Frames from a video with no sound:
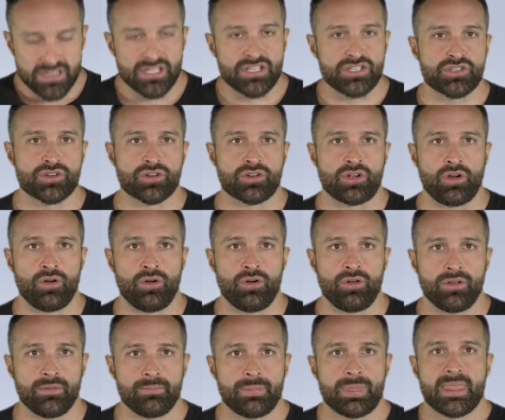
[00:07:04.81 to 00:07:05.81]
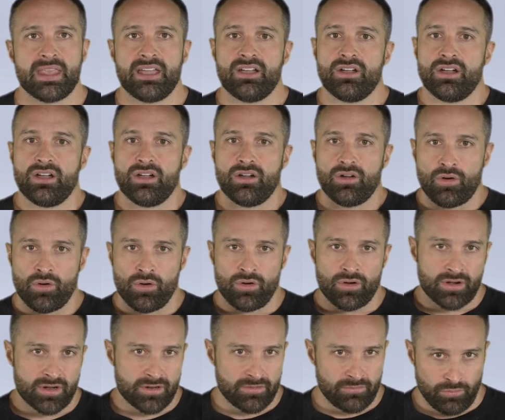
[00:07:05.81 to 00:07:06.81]
is your goal
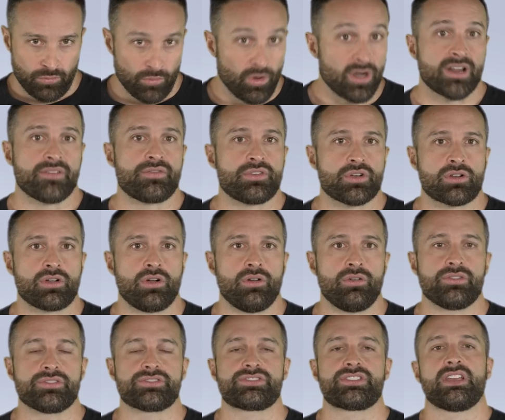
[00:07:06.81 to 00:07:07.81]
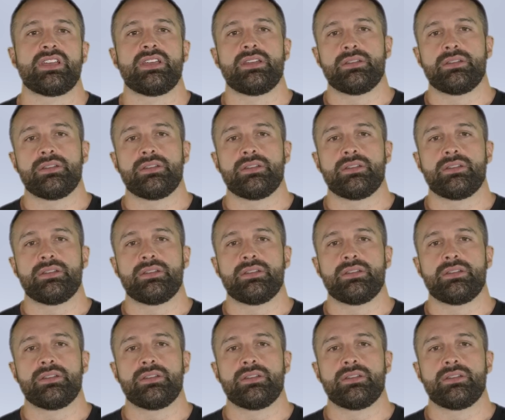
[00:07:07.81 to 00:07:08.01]
or one of your goals,